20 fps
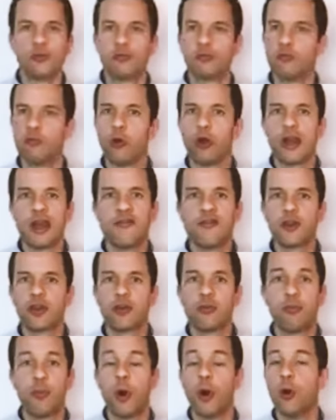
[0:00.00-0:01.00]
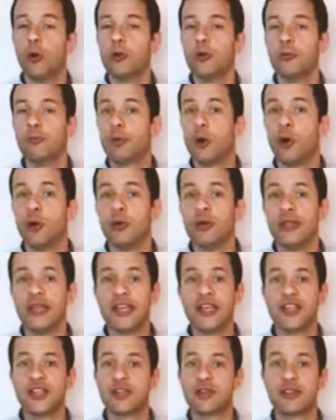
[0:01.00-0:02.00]
whatever,
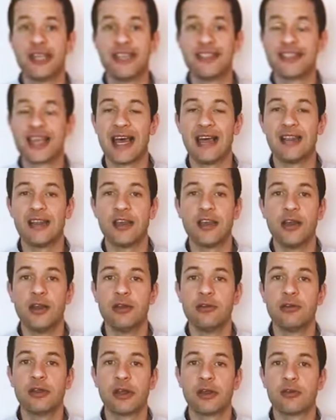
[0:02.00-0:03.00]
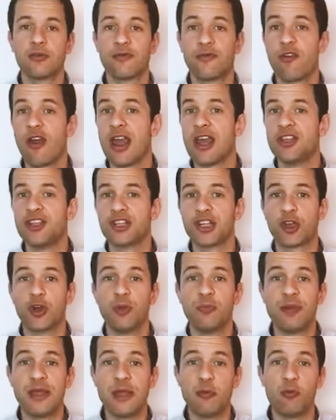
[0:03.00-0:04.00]
Polish, Italian, French,
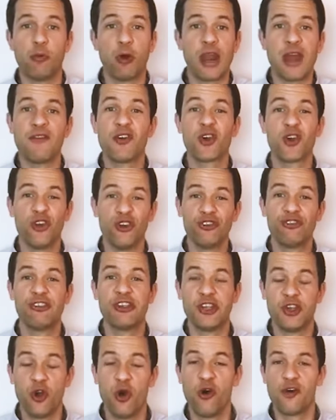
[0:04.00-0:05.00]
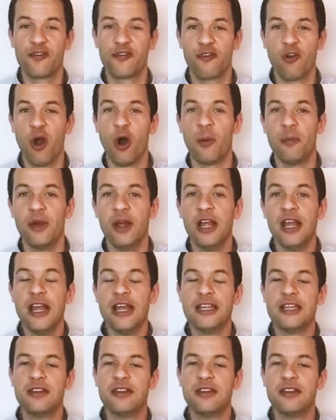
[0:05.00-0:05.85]
could be whatever country you're from.